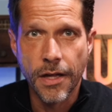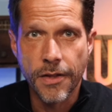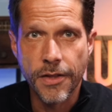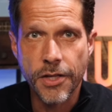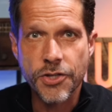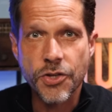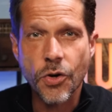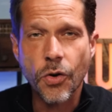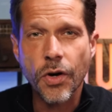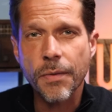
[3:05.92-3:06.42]
The
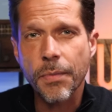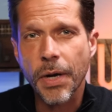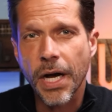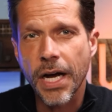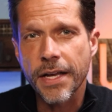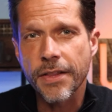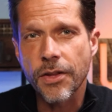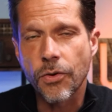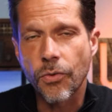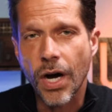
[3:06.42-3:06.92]
story
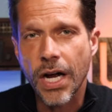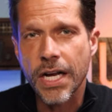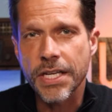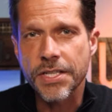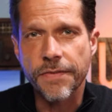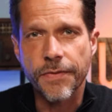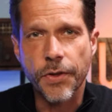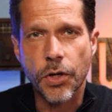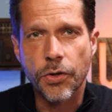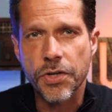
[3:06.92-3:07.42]
behind the rise
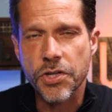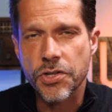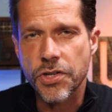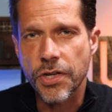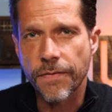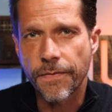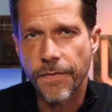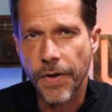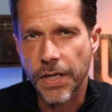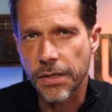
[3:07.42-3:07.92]
of the
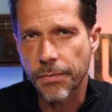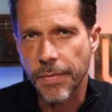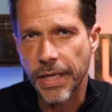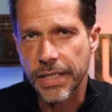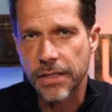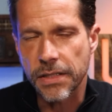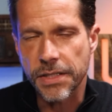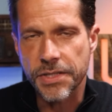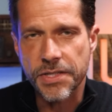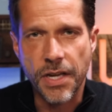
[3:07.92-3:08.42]
Christian
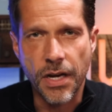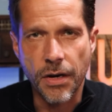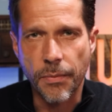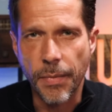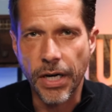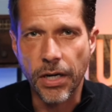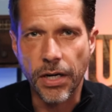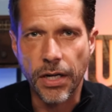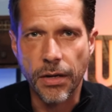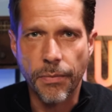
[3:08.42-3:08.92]
fundamentalist in
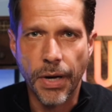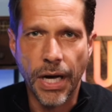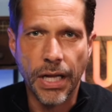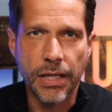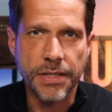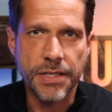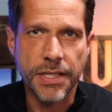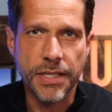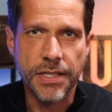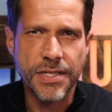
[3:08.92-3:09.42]
American
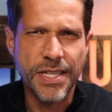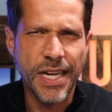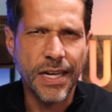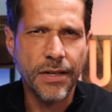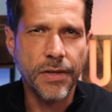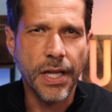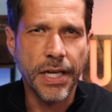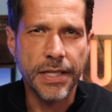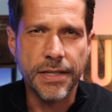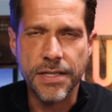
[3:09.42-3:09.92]
politics
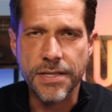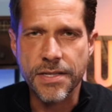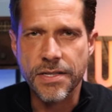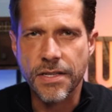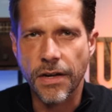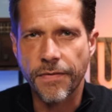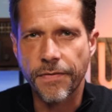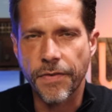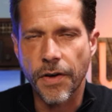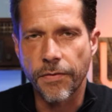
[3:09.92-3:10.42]
sound like the
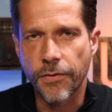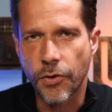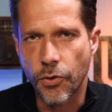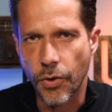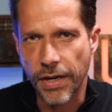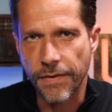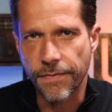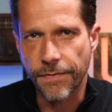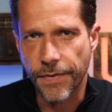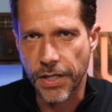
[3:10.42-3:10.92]
stuff of
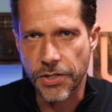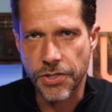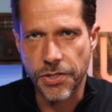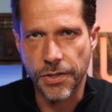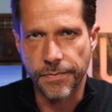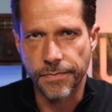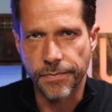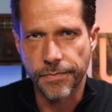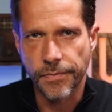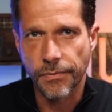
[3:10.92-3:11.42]
great
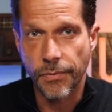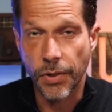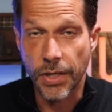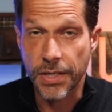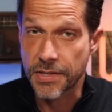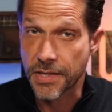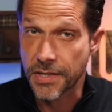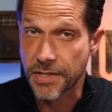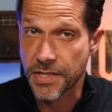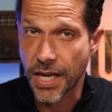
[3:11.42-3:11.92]
fiction. But
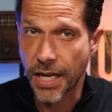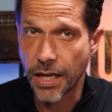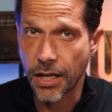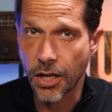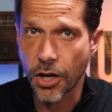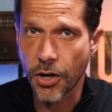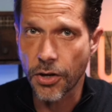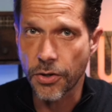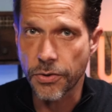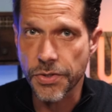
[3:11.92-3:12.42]
as the saying
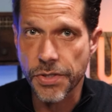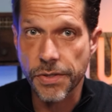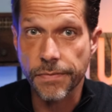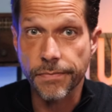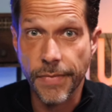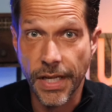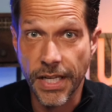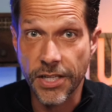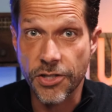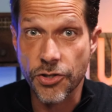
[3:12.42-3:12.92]
goes,
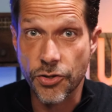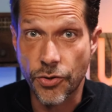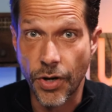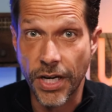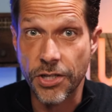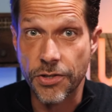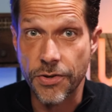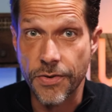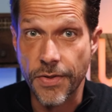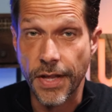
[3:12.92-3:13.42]
it's
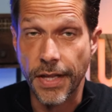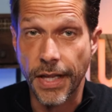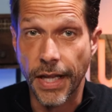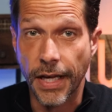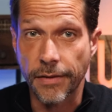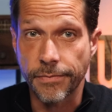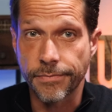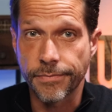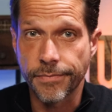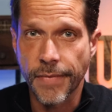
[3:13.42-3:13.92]
stranger than
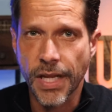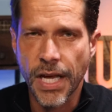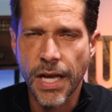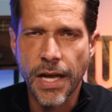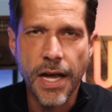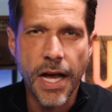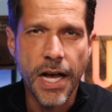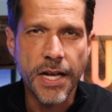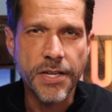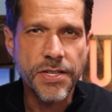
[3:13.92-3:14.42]
that.
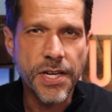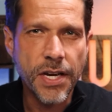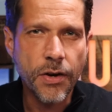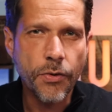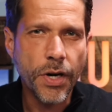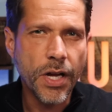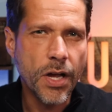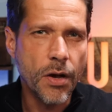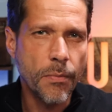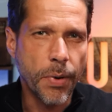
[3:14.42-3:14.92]
A
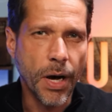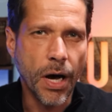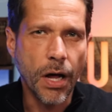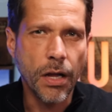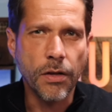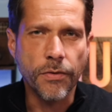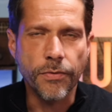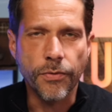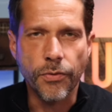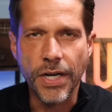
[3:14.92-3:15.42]
secret
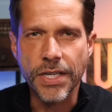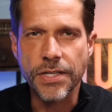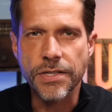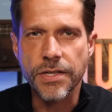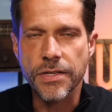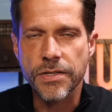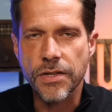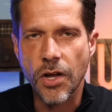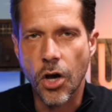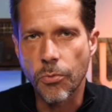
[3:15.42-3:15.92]
cabal of
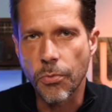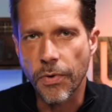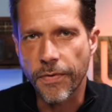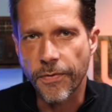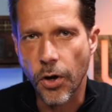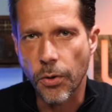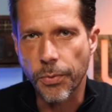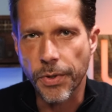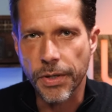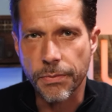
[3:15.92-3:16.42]
racist,
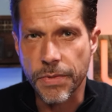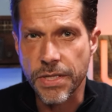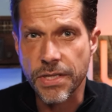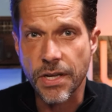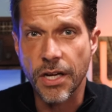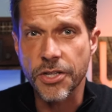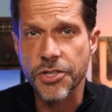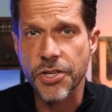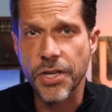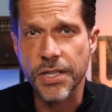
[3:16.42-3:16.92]
homophobic,
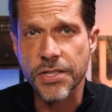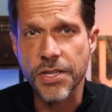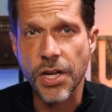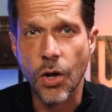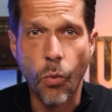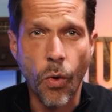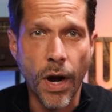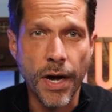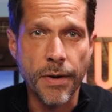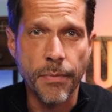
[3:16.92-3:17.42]

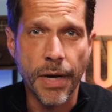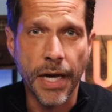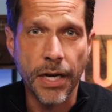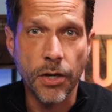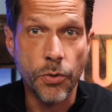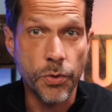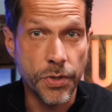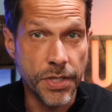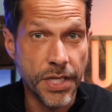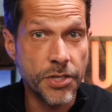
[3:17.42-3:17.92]
misogynistic white men
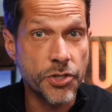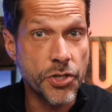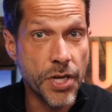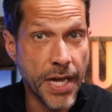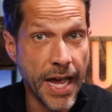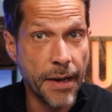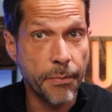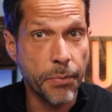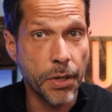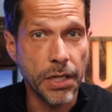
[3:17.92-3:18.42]
who teach
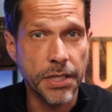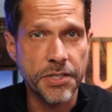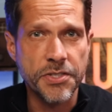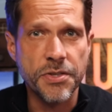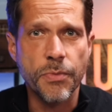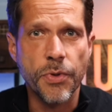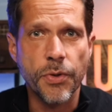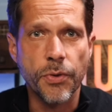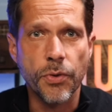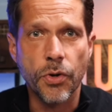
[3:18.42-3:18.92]

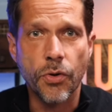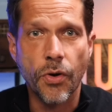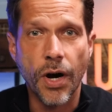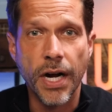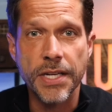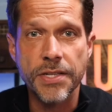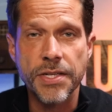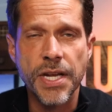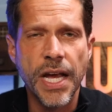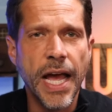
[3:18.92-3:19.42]
capitalism through
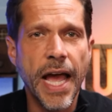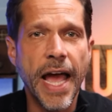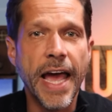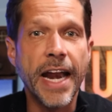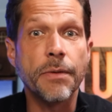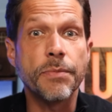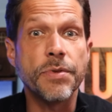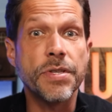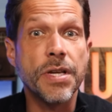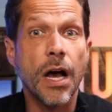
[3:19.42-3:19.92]
Christ
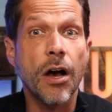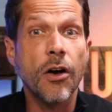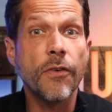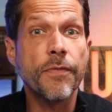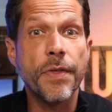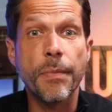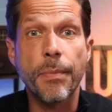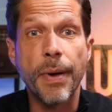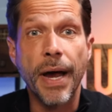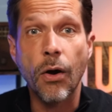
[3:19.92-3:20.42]
and
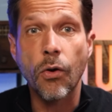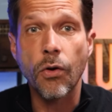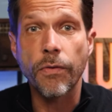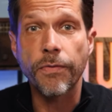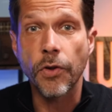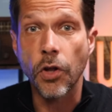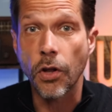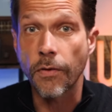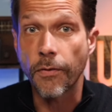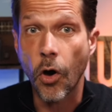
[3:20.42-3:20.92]
absolve the
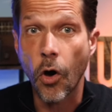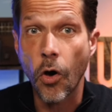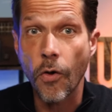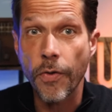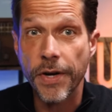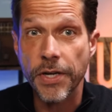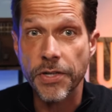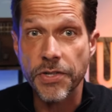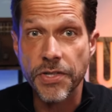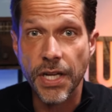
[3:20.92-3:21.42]
powerful of all
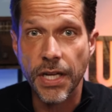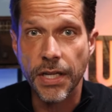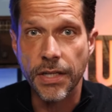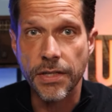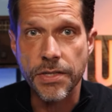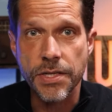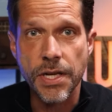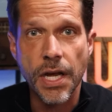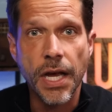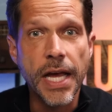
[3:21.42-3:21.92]
their
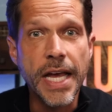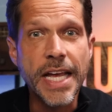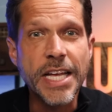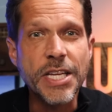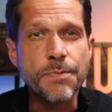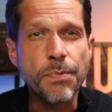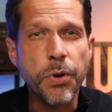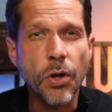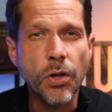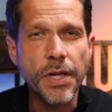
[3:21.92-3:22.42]
sins
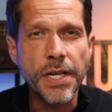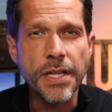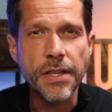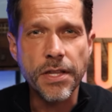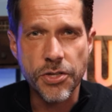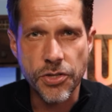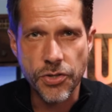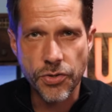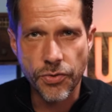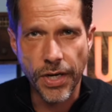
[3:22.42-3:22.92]
is pulling
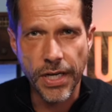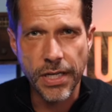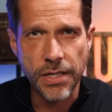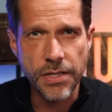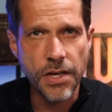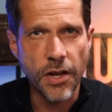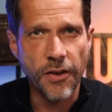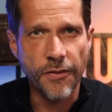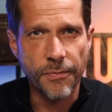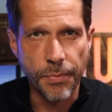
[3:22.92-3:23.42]
the
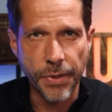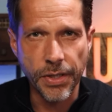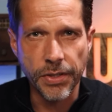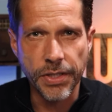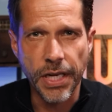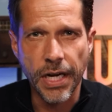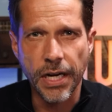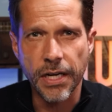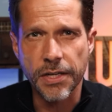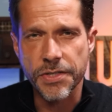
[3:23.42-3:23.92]
strings of
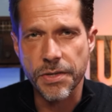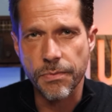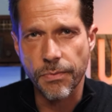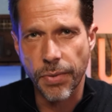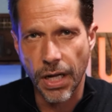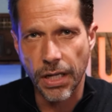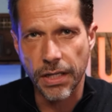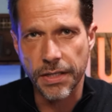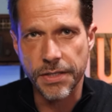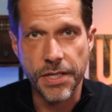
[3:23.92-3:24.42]
billionaires and
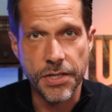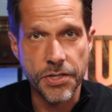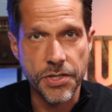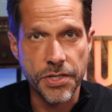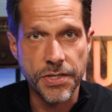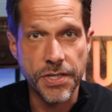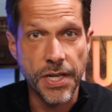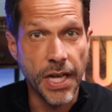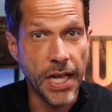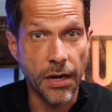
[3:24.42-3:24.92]

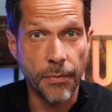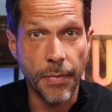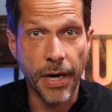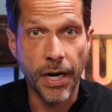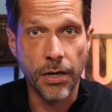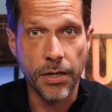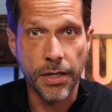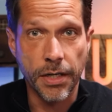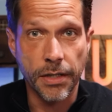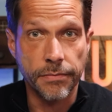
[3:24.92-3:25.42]
politicians in
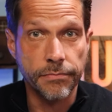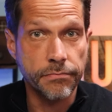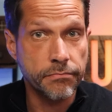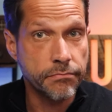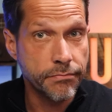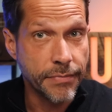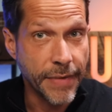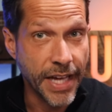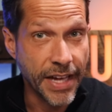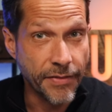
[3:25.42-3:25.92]
America.
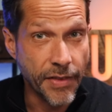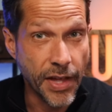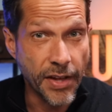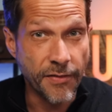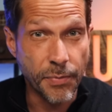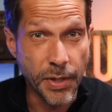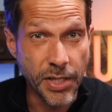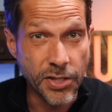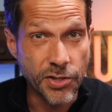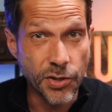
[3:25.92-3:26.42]
And
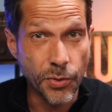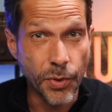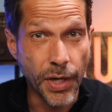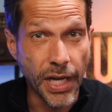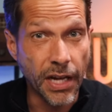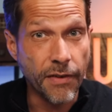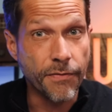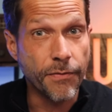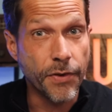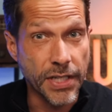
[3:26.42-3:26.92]
they've been doing
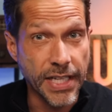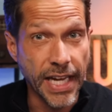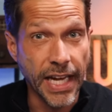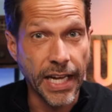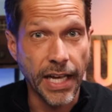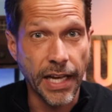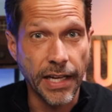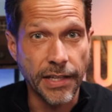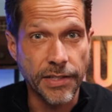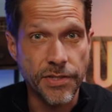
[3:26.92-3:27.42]
it for
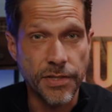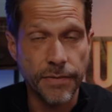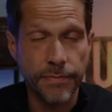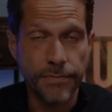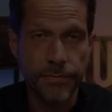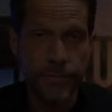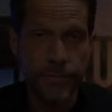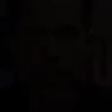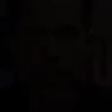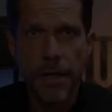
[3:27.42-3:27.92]
decades.
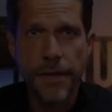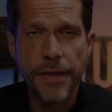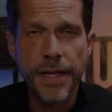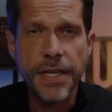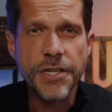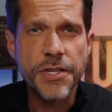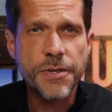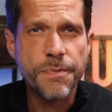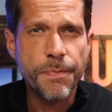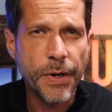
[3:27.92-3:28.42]

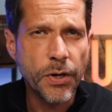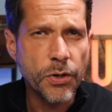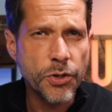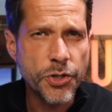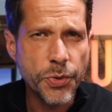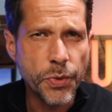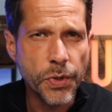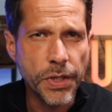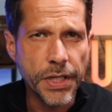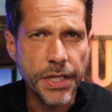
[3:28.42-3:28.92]
These
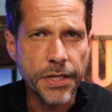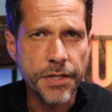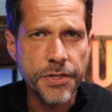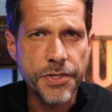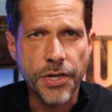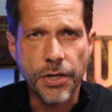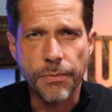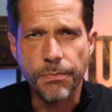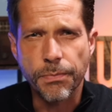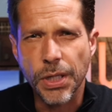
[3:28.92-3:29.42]
spiritual
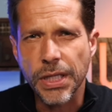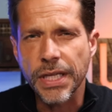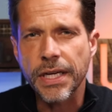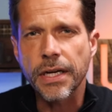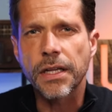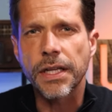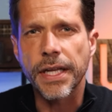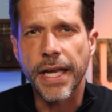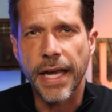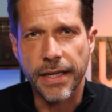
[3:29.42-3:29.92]
leaders are
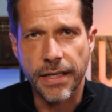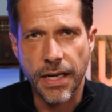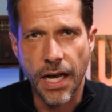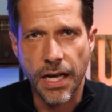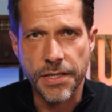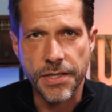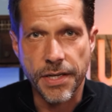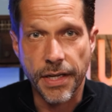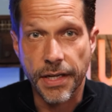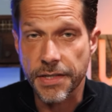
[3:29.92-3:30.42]
politically
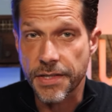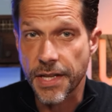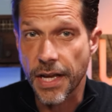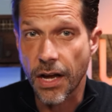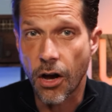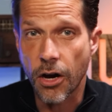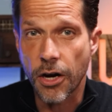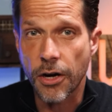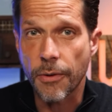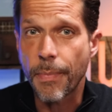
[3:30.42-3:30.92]
agnostic as they
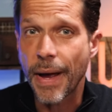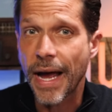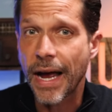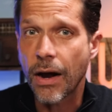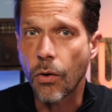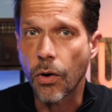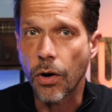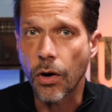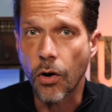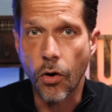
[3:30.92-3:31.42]
honor
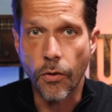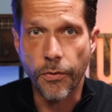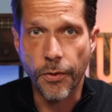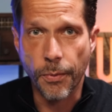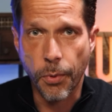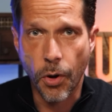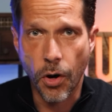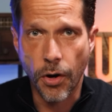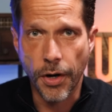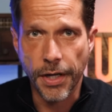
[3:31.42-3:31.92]
power over
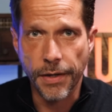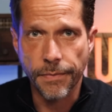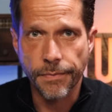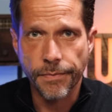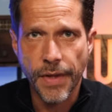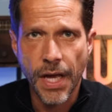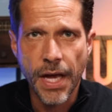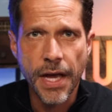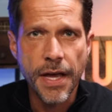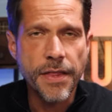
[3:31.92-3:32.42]
party.
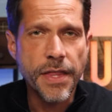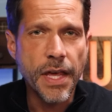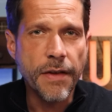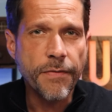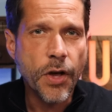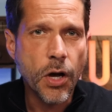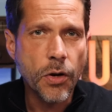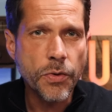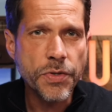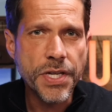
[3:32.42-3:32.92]
They've
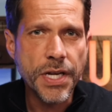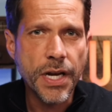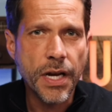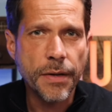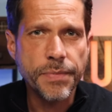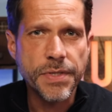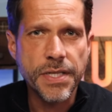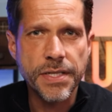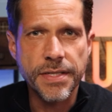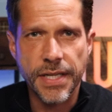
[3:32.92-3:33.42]
cozied
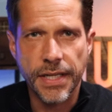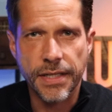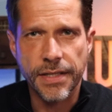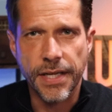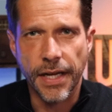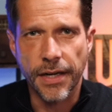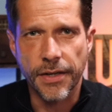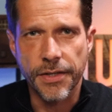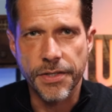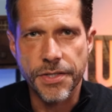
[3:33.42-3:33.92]
up to
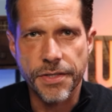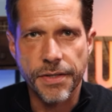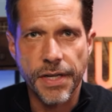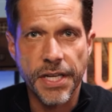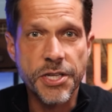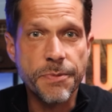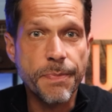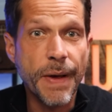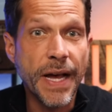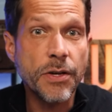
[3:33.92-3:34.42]
dictators,
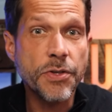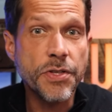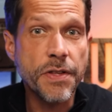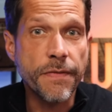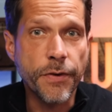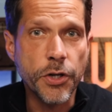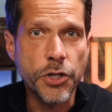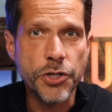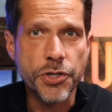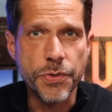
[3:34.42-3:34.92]
espouse the
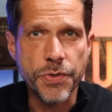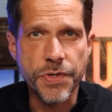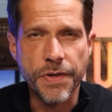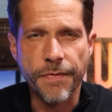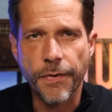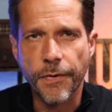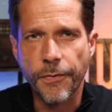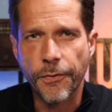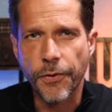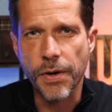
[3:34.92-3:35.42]
virtues
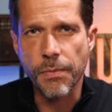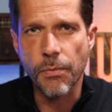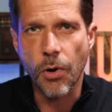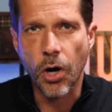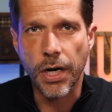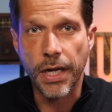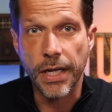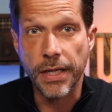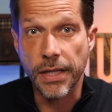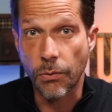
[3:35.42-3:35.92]
of a free
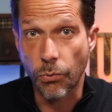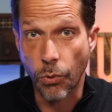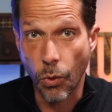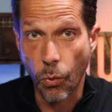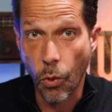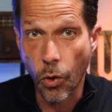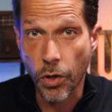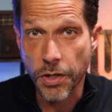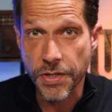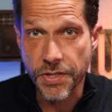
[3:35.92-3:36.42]
market that
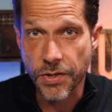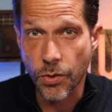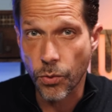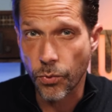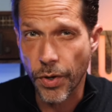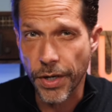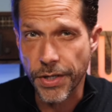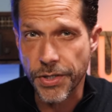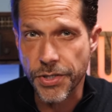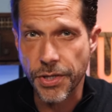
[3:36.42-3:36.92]
rewards the
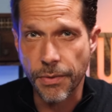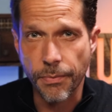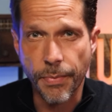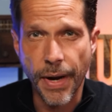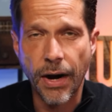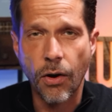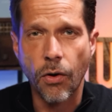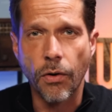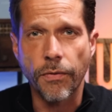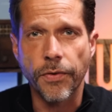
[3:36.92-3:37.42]
rich and
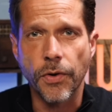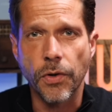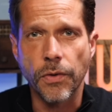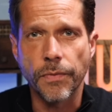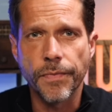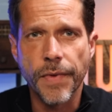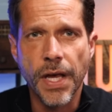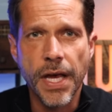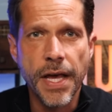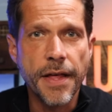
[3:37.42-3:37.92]
powerful.
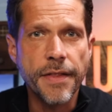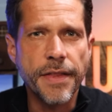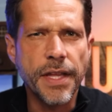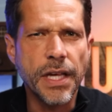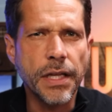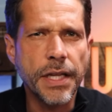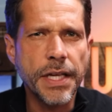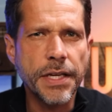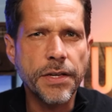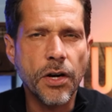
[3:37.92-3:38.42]
The
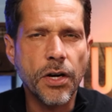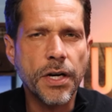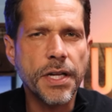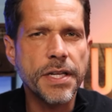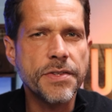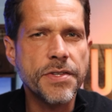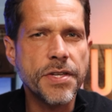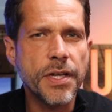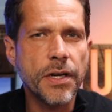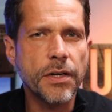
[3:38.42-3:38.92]
elite are
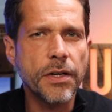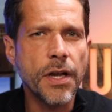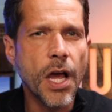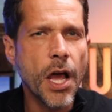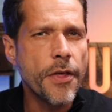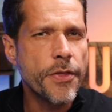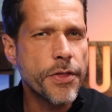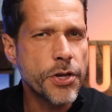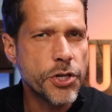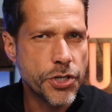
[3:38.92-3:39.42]
considered
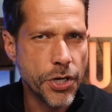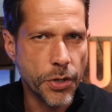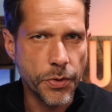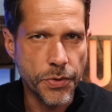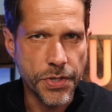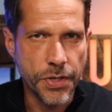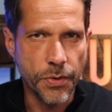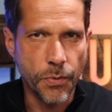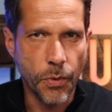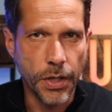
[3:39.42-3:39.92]
the
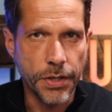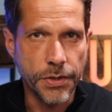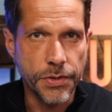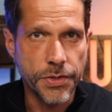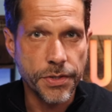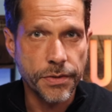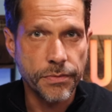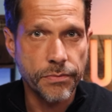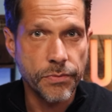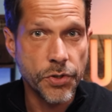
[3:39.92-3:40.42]
chosen
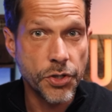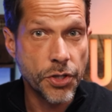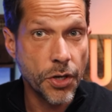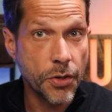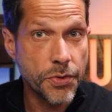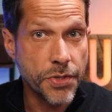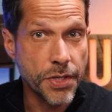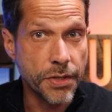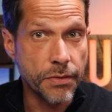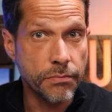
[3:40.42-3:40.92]
ones,
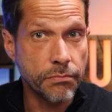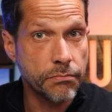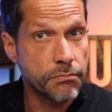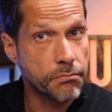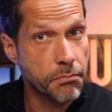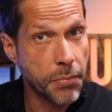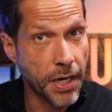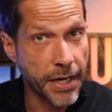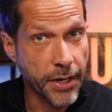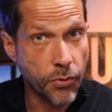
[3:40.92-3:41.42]
chosen
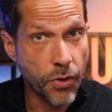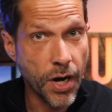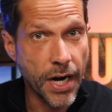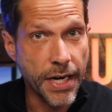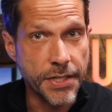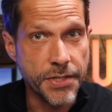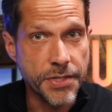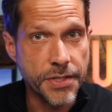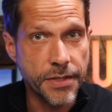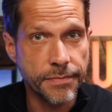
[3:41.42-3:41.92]
by
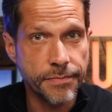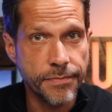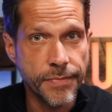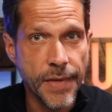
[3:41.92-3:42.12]
Christ.